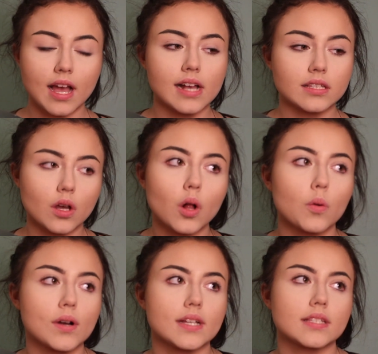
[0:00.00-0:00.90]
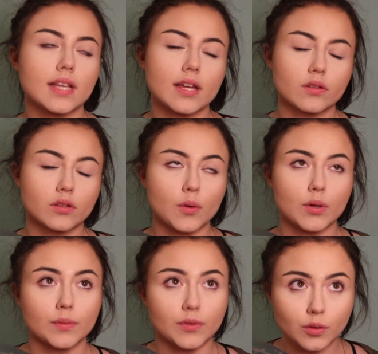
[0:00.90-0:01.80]
As always, I don't know
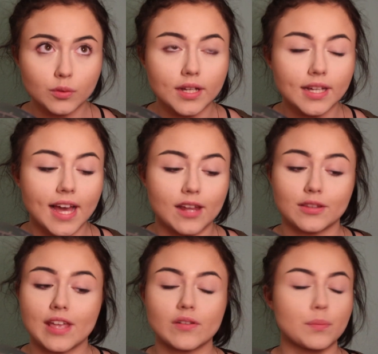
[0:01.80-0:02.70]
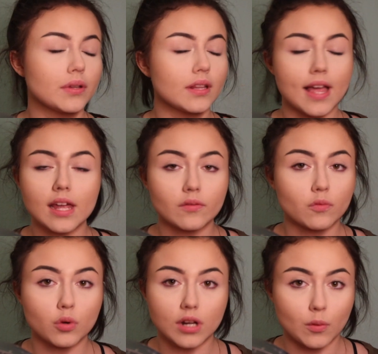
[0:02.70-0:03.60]
what I'm doing. I don't have a plan
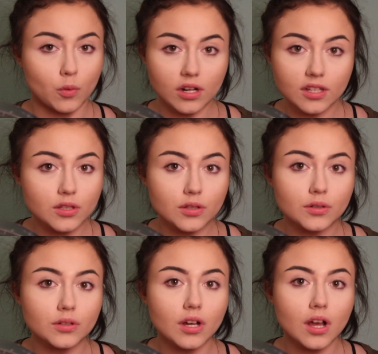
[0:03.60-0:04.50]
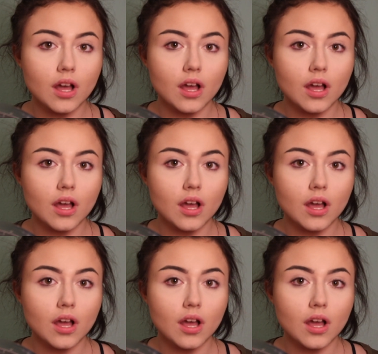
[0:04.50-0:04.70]
of what I want to do.